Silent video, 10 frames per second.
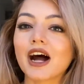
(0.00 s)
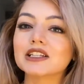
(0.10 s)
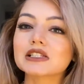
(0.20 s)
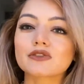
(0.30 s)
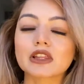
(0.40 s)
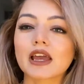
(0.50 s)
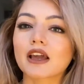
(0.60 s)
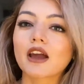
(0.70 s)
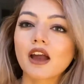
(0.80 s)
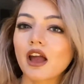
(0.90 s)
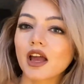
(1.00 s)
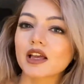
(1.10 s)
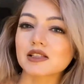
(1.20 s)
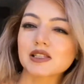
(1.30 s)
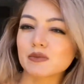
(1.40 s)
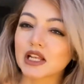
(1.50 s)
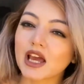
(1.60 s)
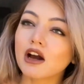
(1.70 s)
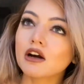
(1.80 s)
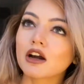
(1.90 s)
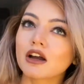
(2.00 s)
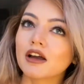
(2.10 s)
I just feel like, is this me now?